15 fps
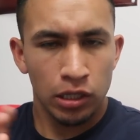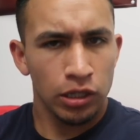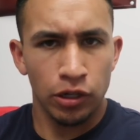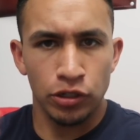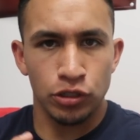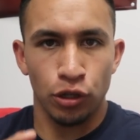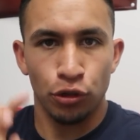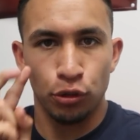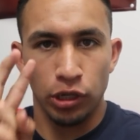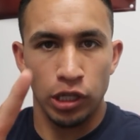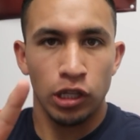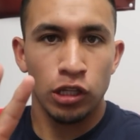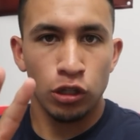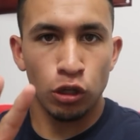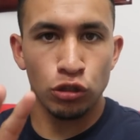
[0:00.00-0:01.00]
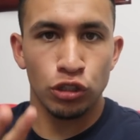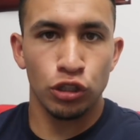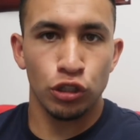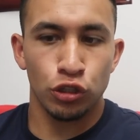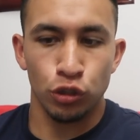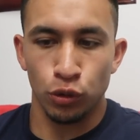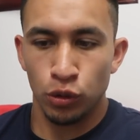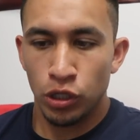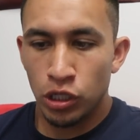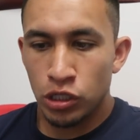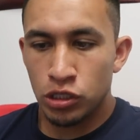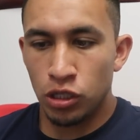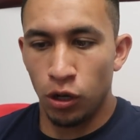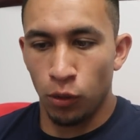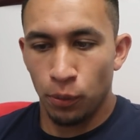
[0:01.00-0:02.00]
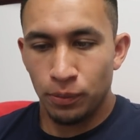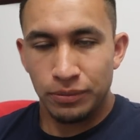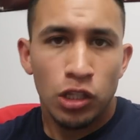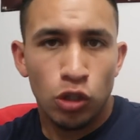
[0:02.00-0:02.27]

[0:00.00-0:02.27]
there's no three. Those are the two. So,